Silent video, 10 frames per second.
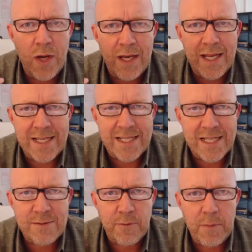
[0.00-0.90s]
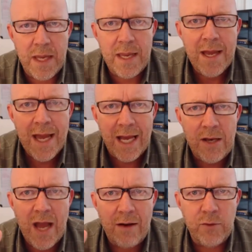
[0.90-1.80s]
And is this for me? And
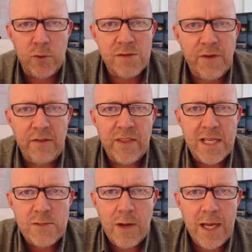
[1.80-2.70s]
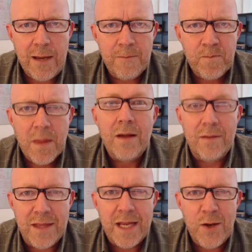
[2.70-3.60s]
you have those 5 things ready,
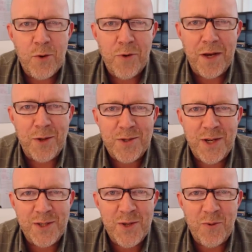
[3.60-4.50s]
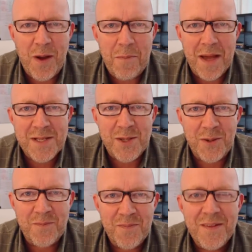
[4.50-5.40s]
then you're ready to talk to a webmaster.
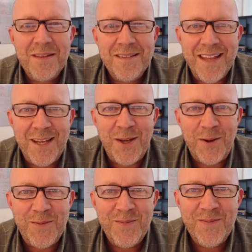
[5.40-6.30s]
Thank you.